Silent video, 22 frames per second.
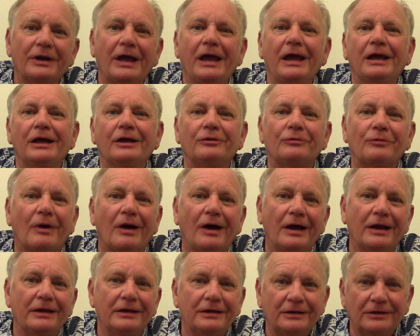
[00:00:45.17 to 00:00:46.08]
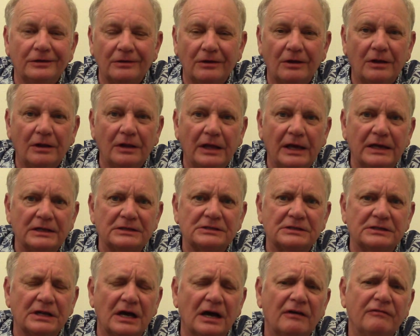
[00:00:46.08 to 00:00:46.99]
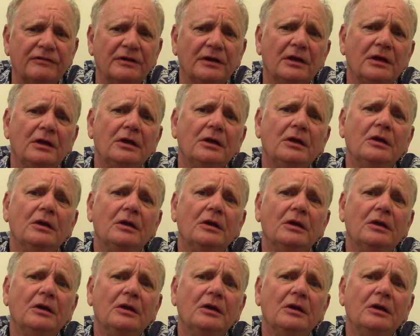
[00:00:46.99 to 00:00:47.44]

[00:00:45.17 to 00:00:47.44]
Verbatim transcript: handwriting and all that stuff.